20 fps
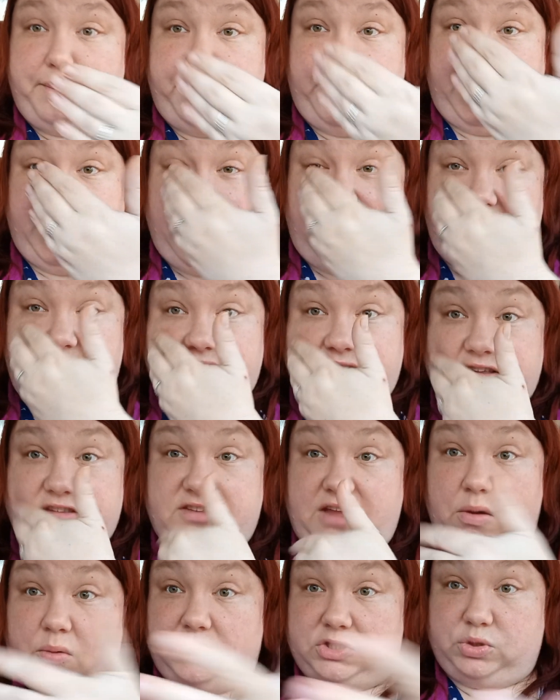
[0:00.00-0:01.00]

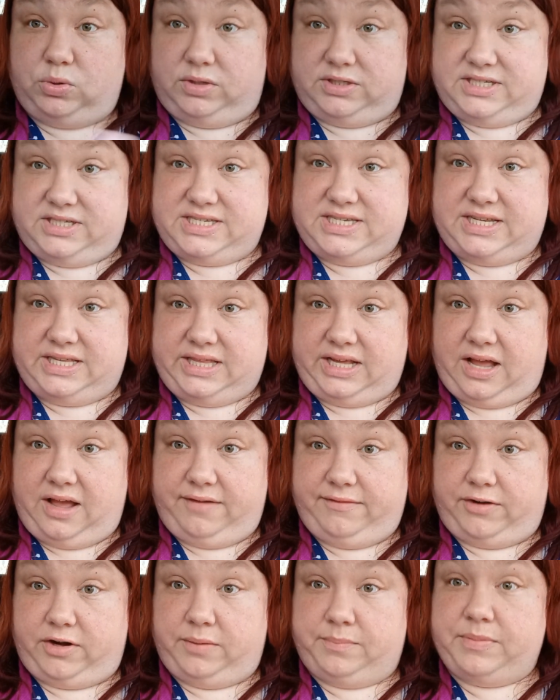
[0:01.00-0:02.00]
because I want you all to see the
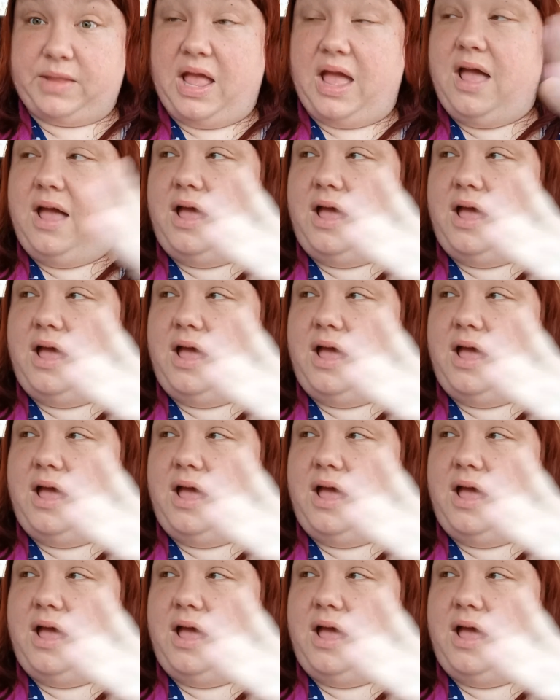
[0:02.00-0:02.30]
cover.